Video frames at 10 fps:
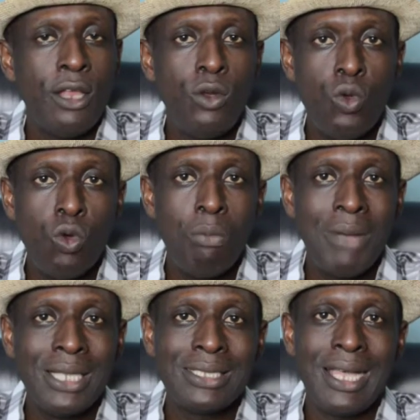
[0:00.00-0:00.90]
No
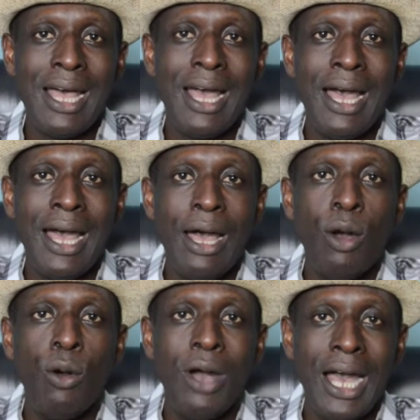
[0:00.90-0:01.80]
matter
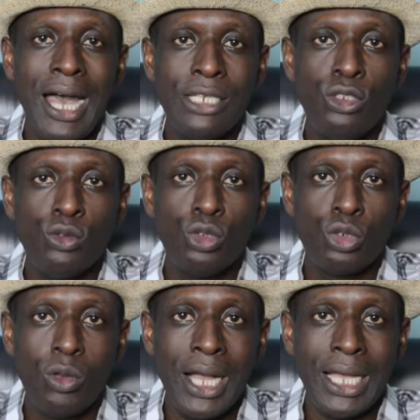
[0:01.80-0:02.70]
how hard you
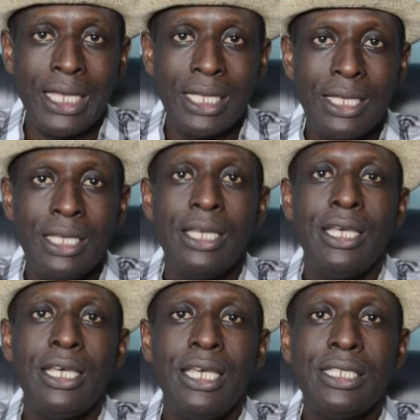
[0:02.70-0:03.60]
try,
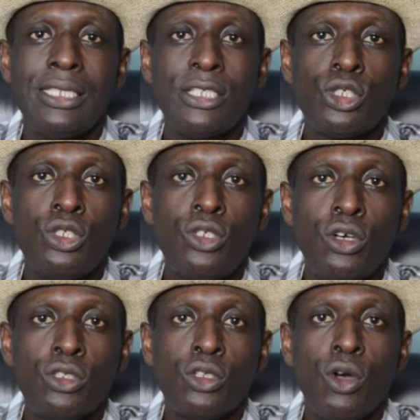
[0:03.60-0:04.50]
it is
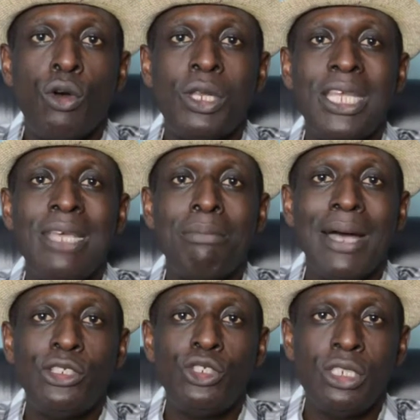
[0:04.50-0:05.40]
not
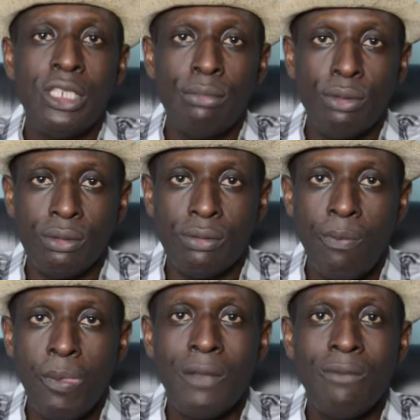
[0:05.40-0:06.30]
unimaginable
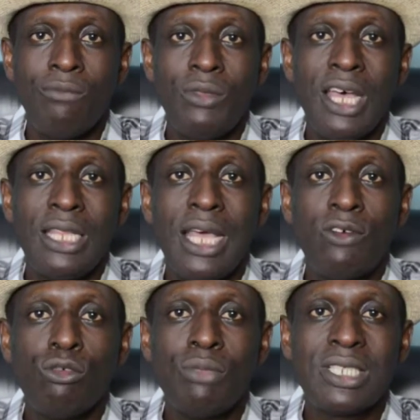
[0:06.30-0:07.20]
that there
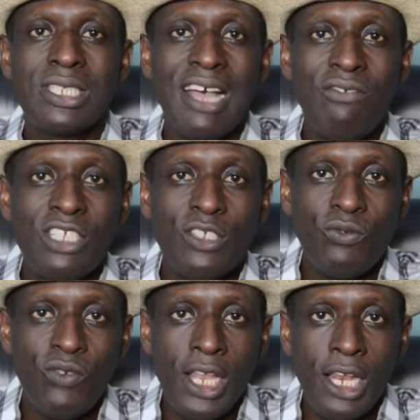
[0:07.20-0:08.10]
will be service
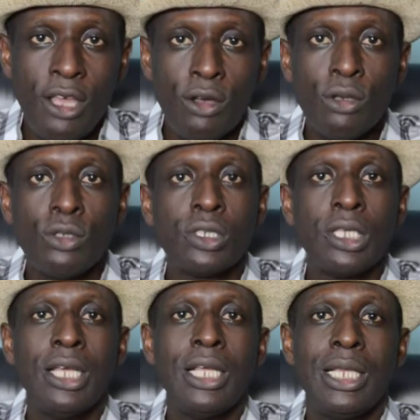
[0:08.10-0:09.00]
failures,
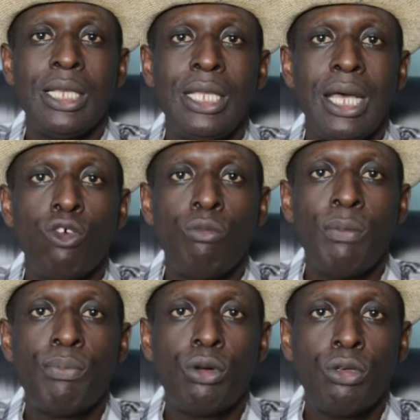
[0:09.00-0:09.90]
there will be
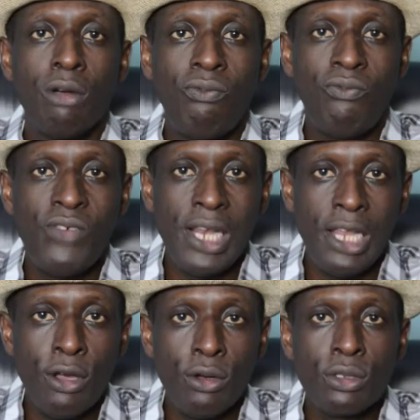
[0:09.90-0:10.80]
product
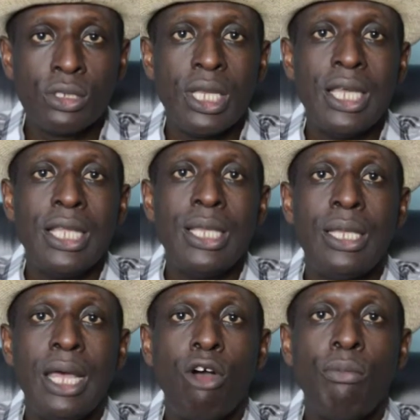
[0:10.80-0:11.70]
failures,
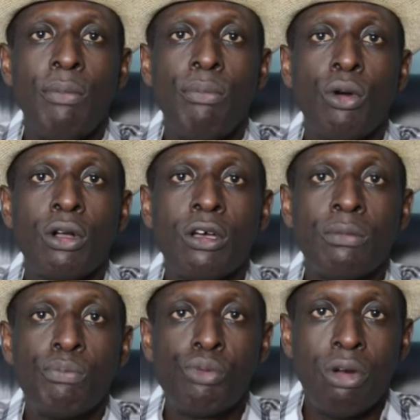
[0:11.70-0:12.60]
there will be
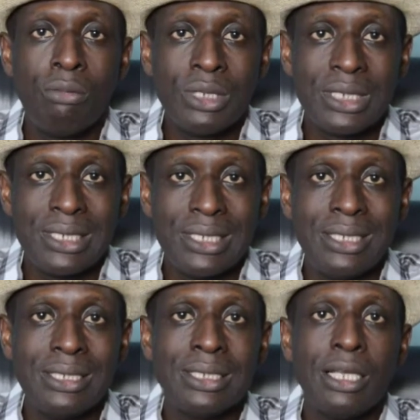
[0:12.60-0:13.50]
broken
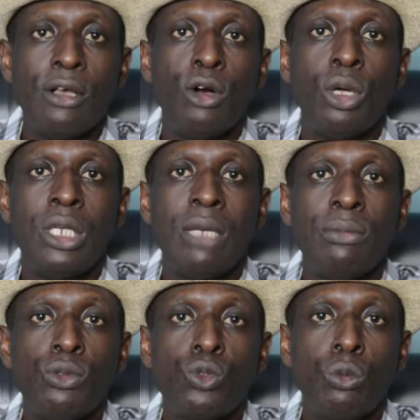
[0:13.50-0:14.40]
promises,
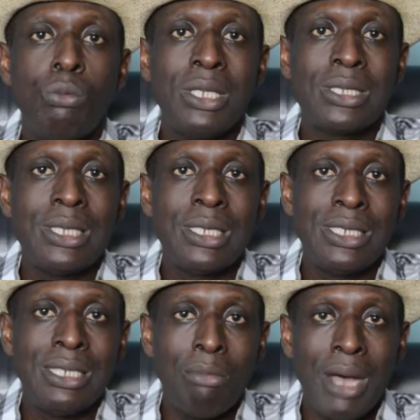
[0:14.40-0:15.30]
unable to meet the
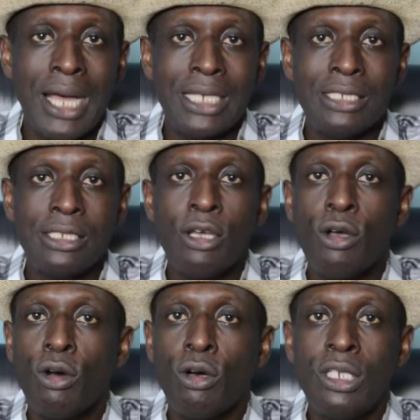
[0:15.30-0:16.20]
demand,
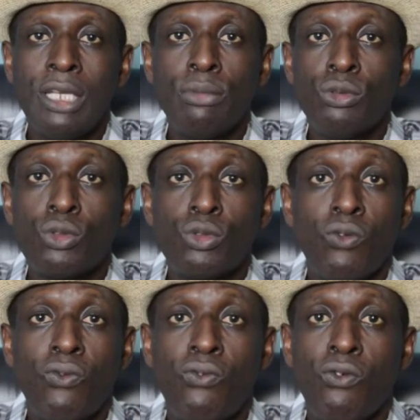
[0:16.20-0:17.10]
unable to
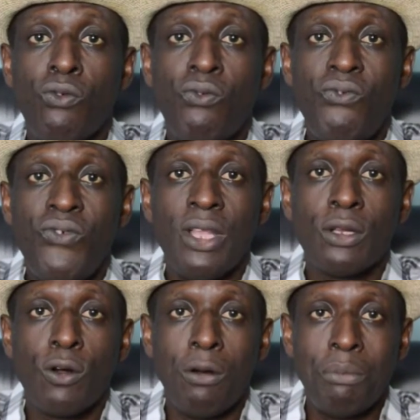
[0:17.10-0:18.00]
fulfill
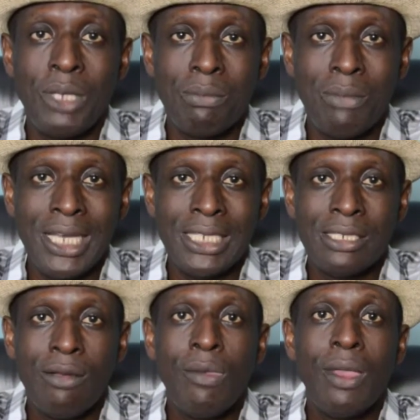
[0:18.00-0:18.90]
commitment,
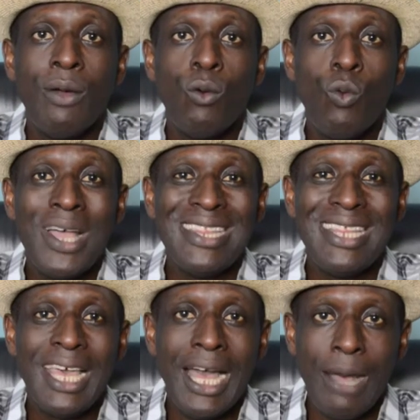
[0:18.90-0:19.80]
when
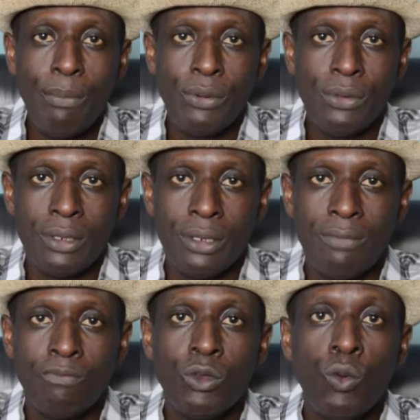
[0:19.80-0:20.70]
they happen,
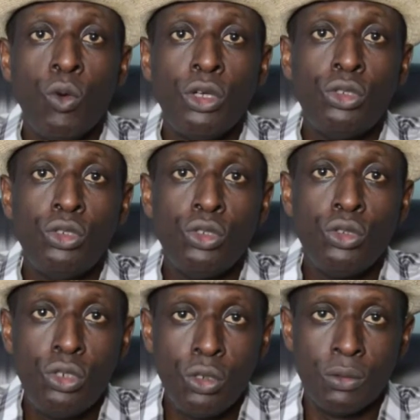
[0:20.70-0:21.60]
what do you
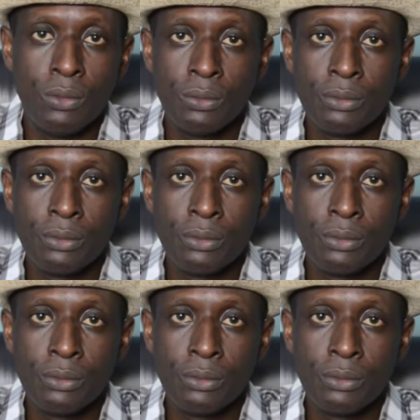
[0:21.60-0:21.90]
do?